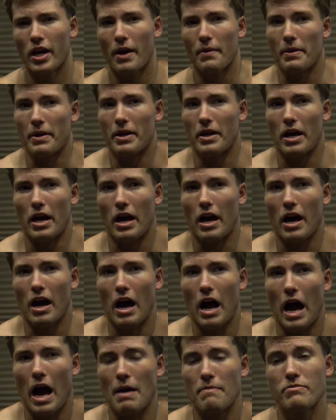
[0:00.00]
I mean,
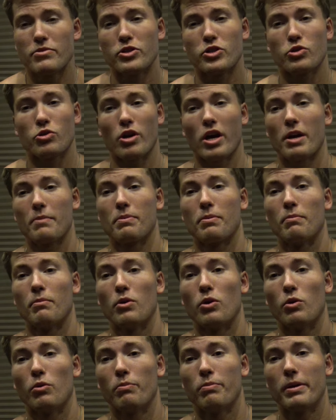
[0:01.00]
I'm just trying to
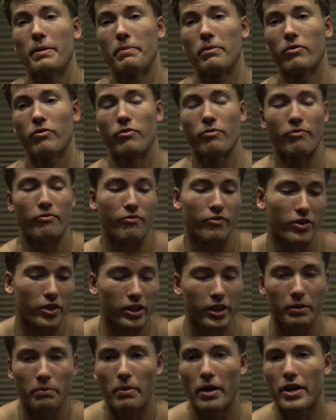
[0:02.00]
promote people from
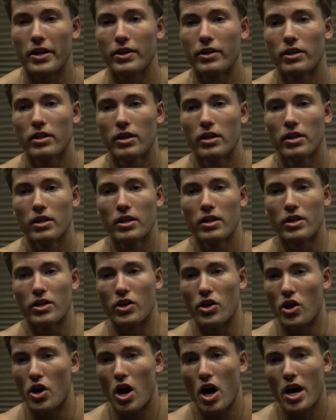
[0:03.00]
feeling better,
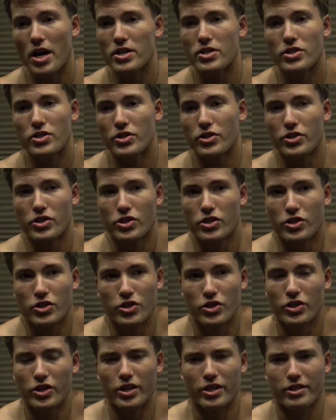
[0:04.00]
not
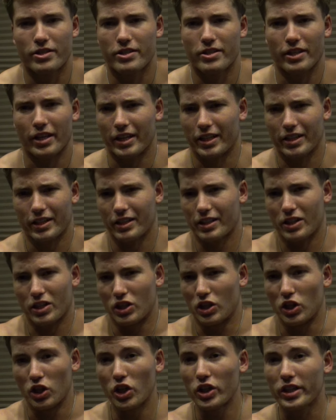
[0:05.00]
just like
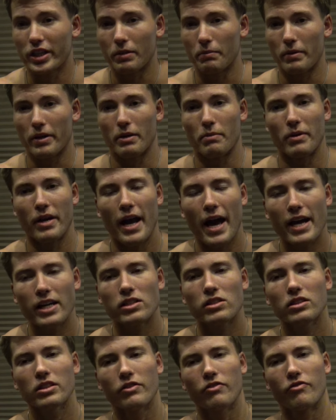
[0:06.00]
looking better, but
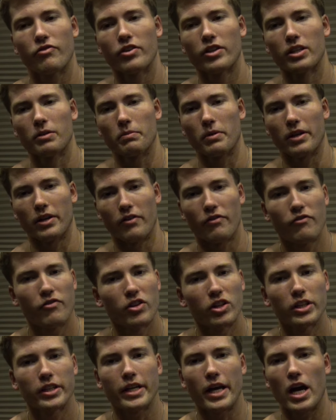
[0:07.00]
actually feeling better,
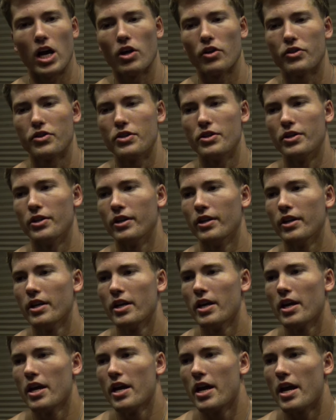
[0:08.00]
feeling healthier,
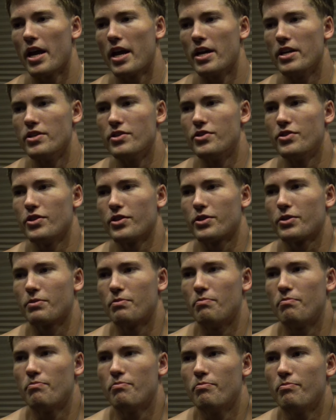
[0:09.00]
and just